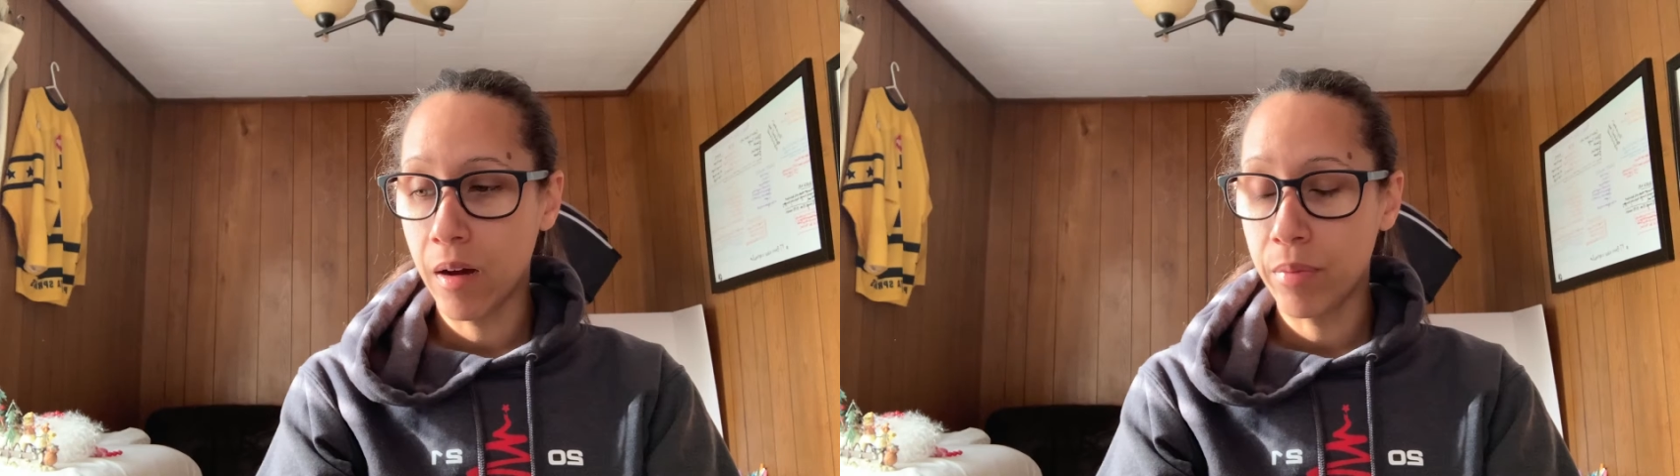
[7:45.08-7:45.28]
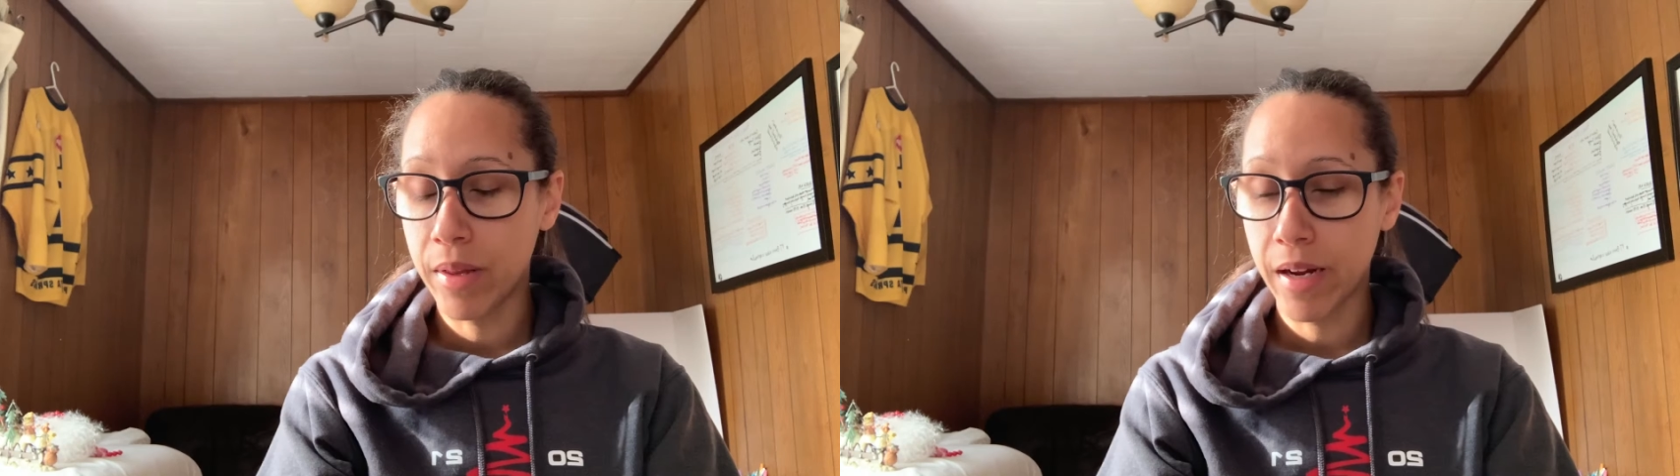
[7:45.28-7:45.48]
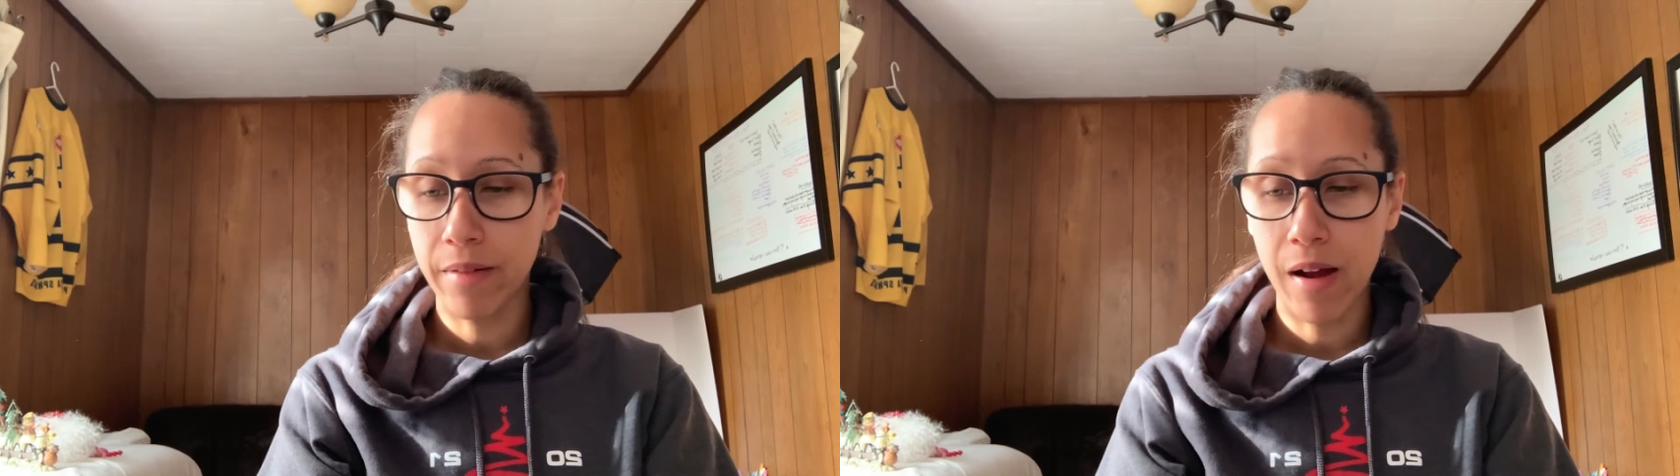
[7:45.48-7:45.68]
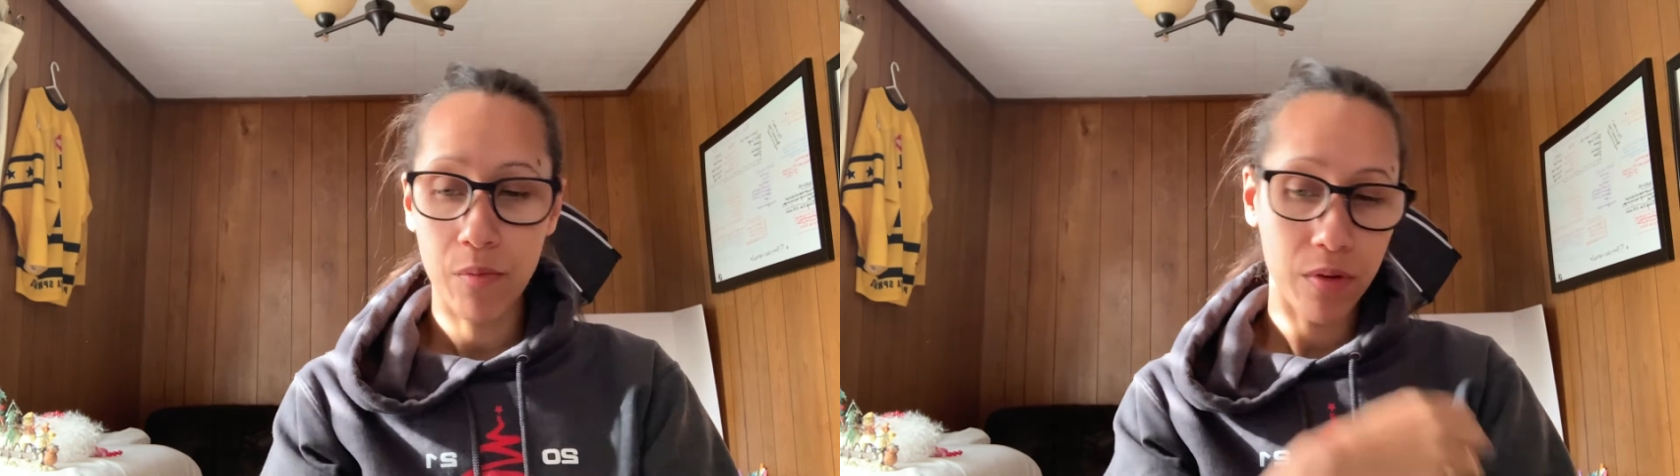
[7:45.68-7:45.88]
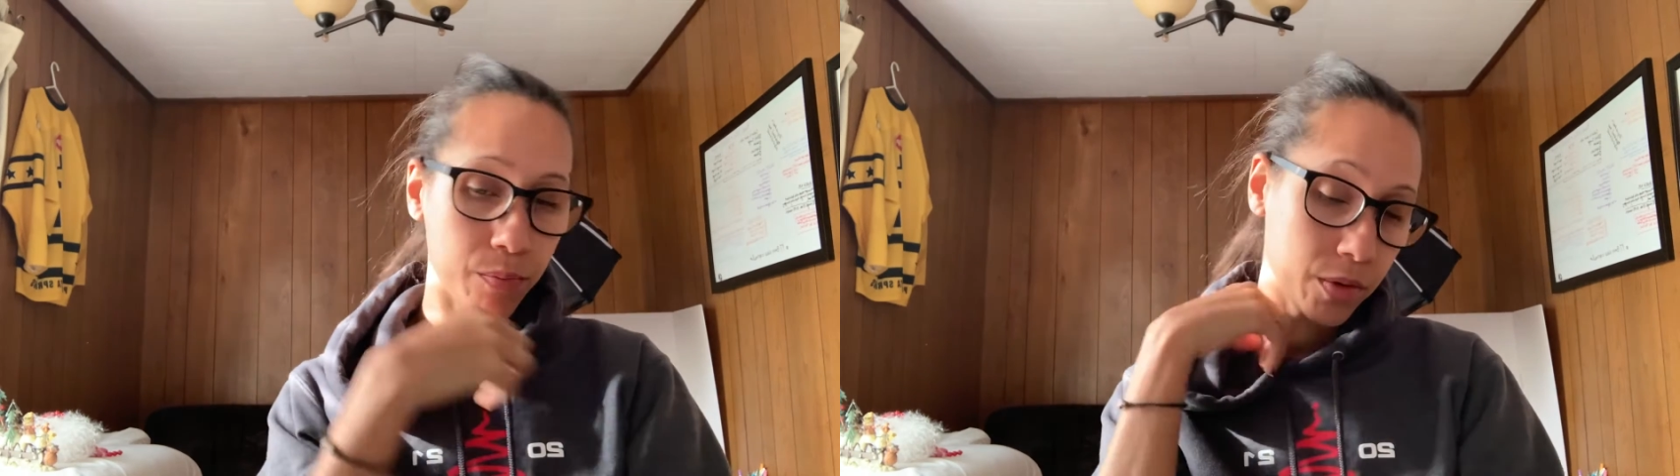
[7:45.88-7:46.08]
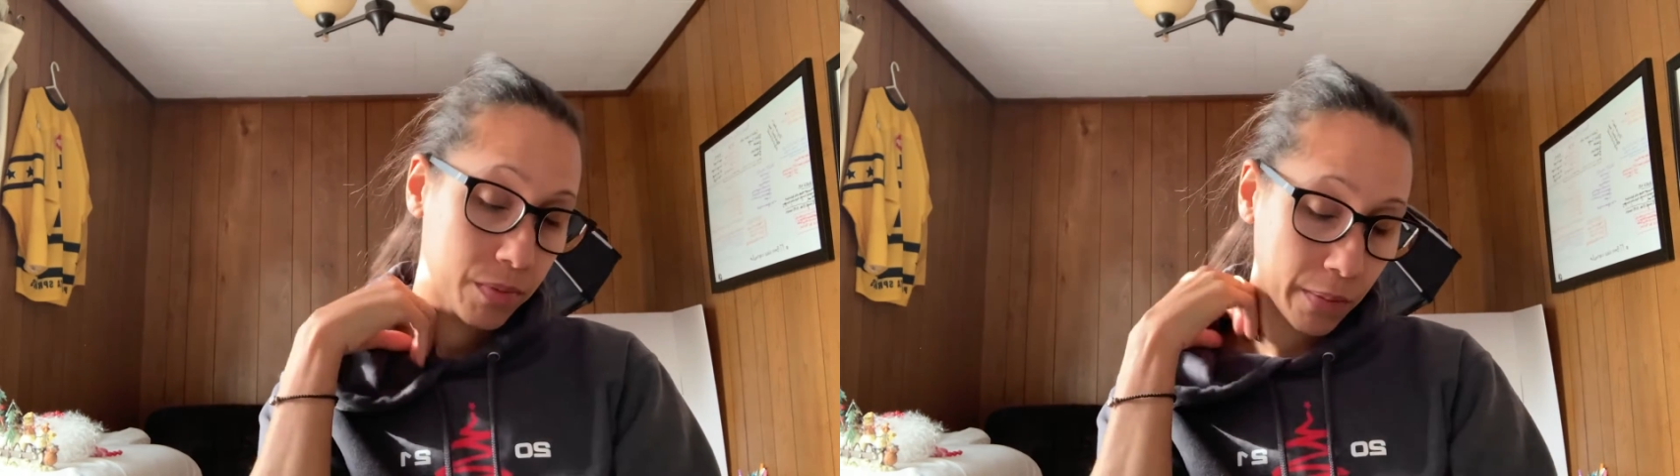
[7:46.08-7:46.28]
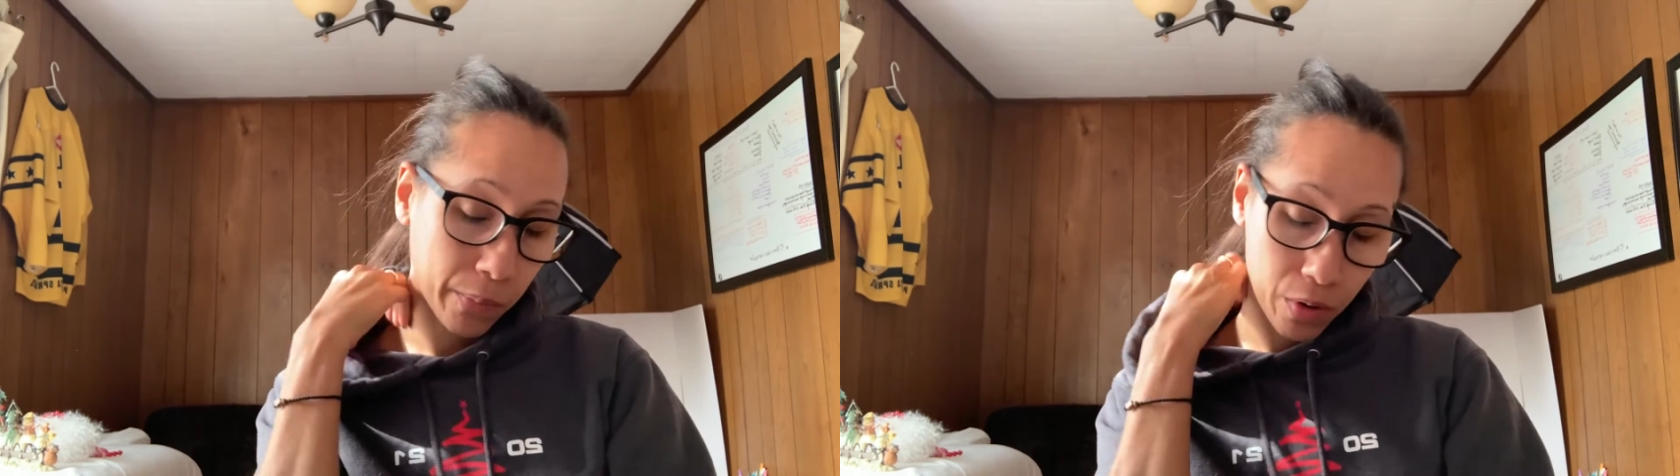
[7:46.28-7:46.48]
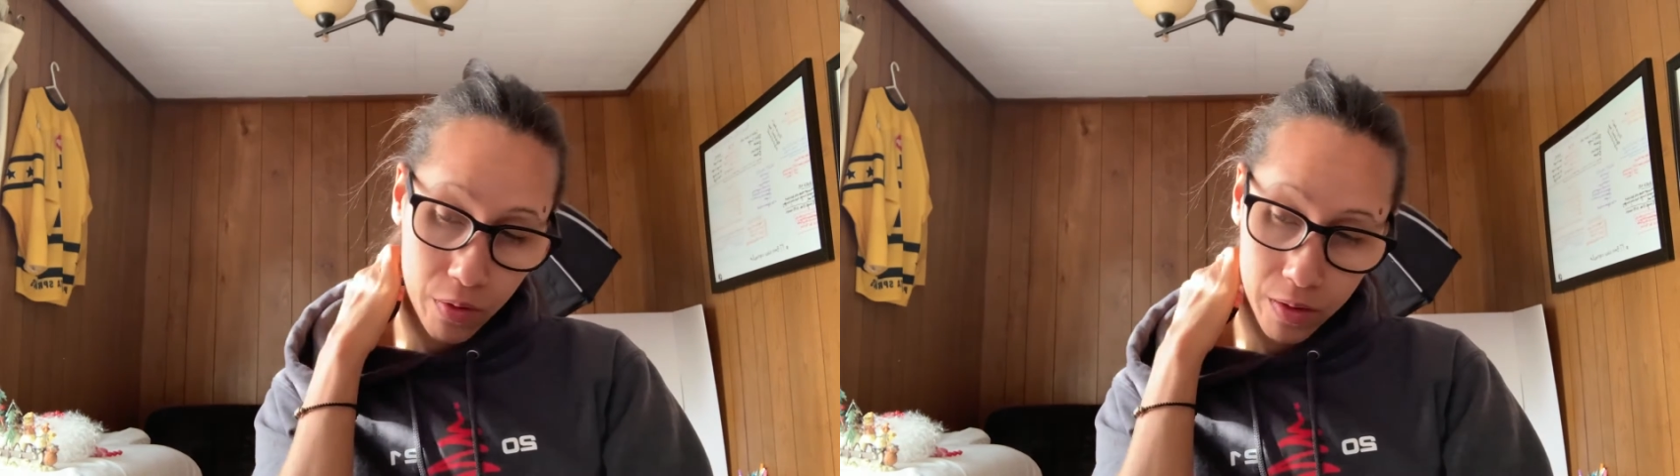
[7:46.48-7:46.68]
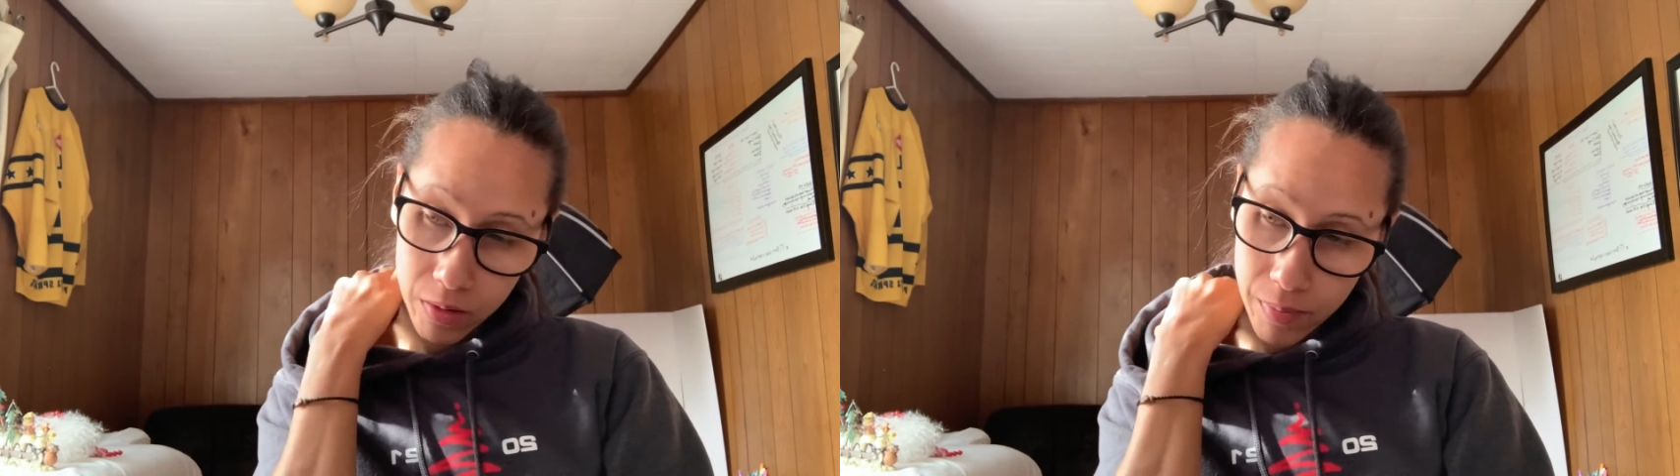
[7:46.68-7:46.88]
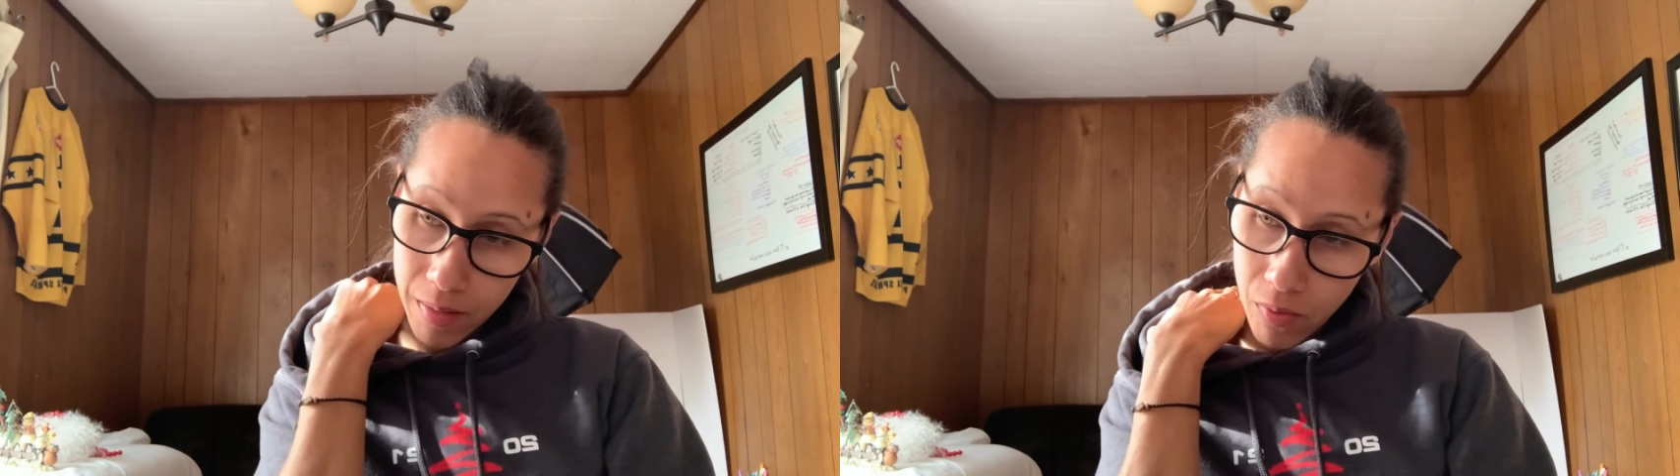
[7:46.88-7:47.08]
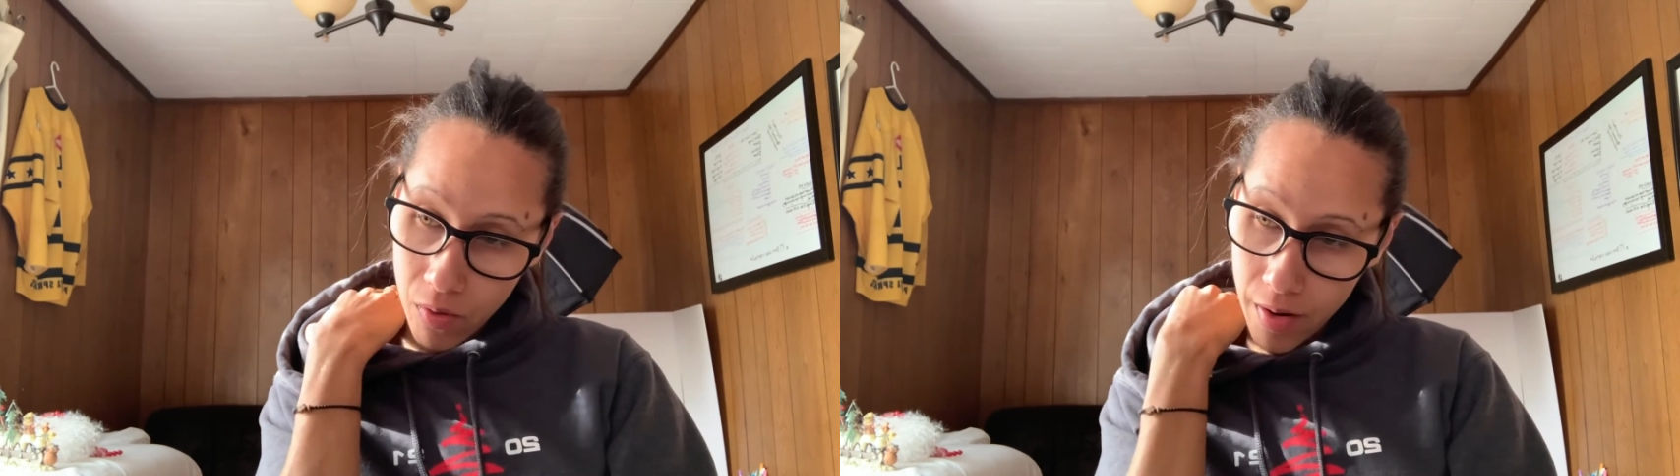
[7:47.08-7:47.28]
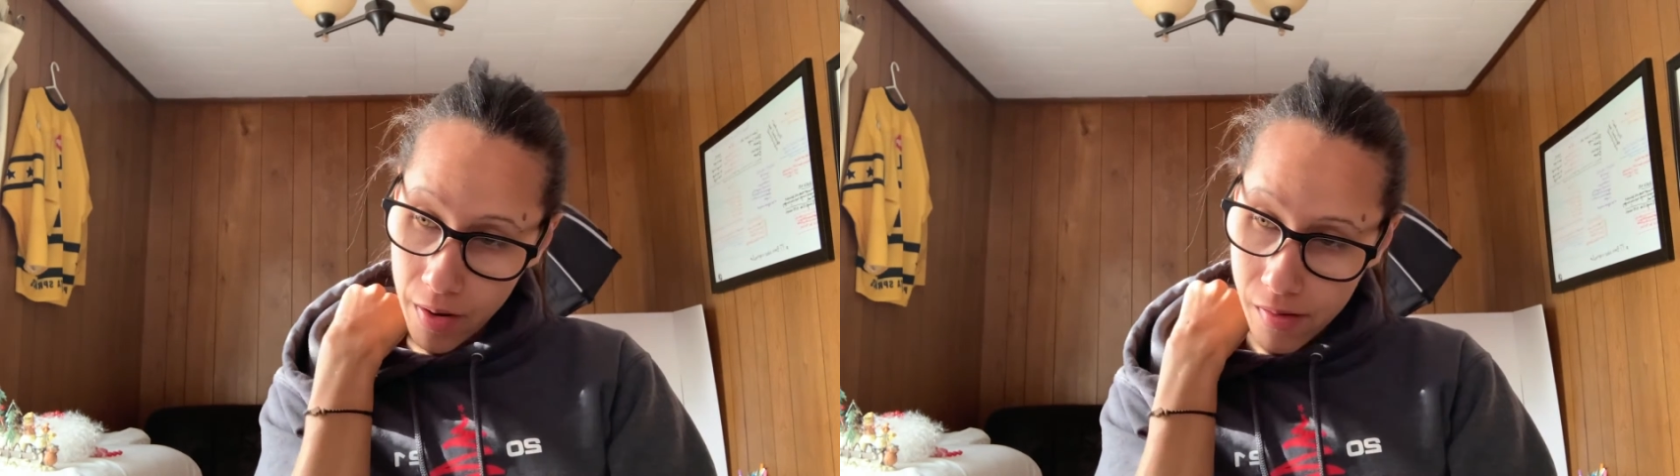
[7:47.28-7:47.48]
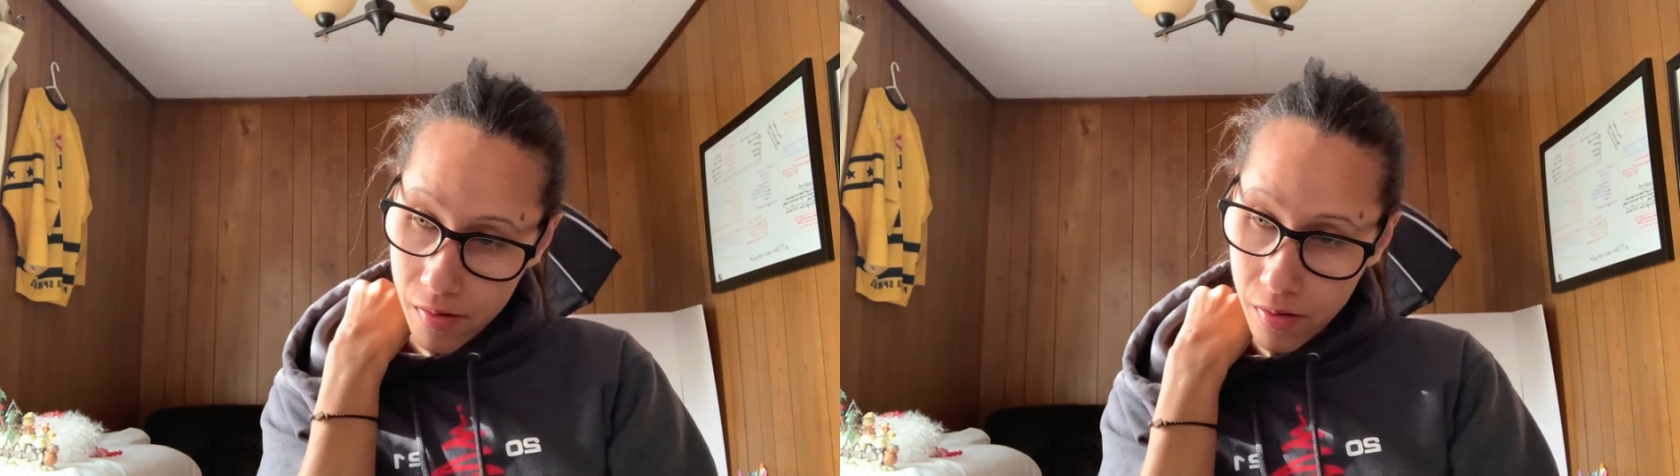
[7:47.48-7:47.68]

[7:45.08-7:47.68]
play around with Premiere Pro a little bit more